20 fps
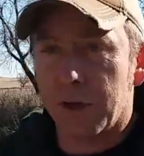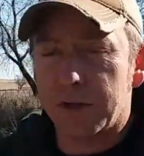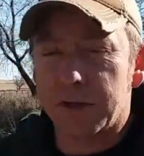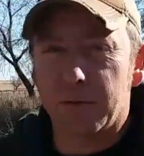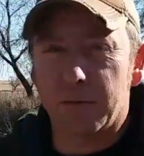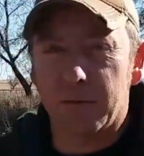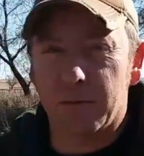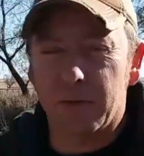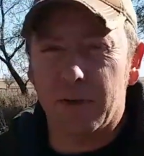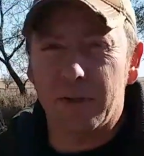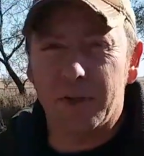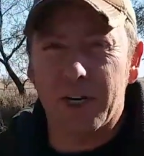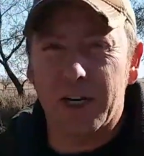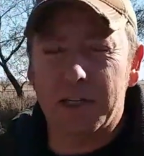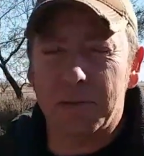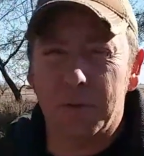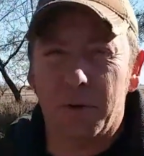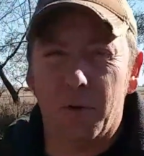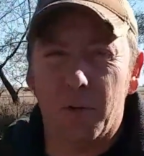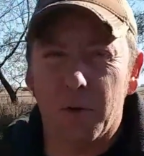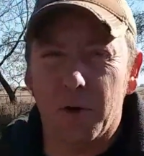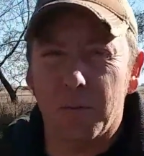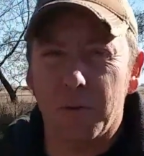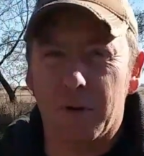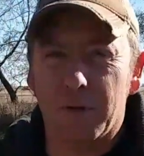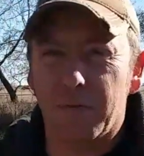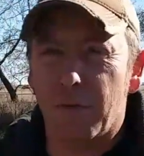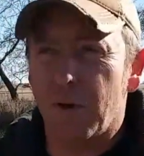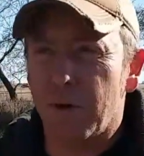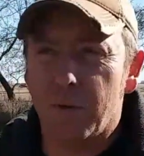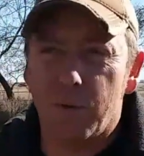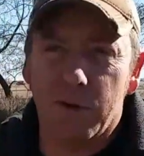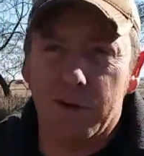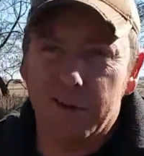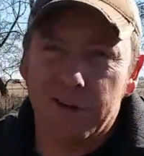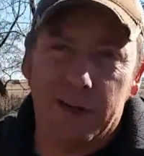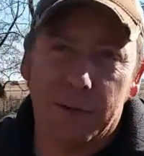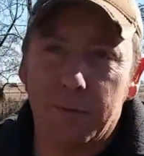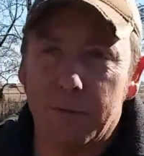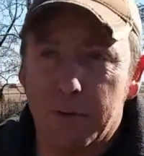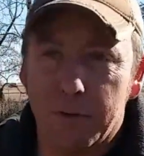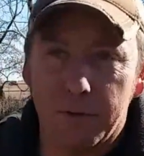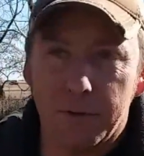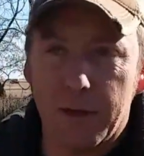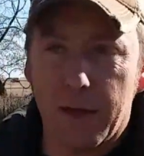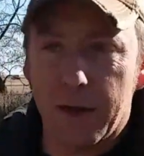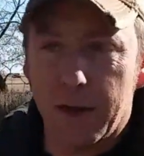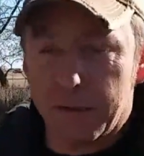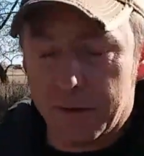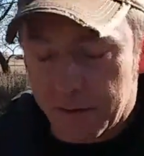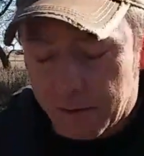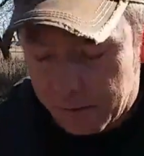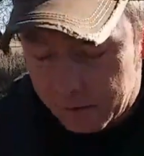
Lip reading: some injectable wormer for them one time. We threw that in there